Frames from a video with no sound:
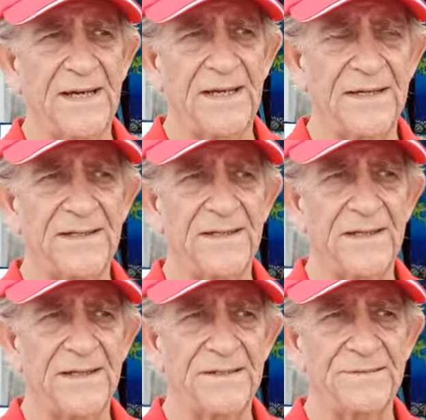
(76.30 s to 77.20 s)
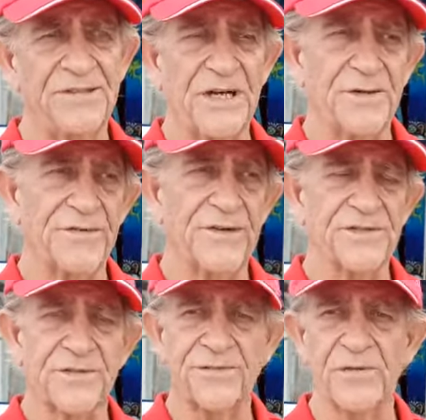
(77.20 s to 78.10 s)
and
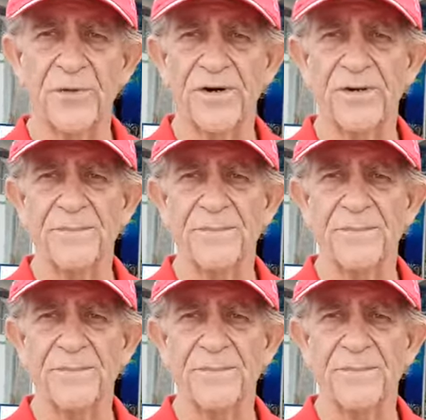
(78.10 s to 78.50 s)
jackerbells are everywhere.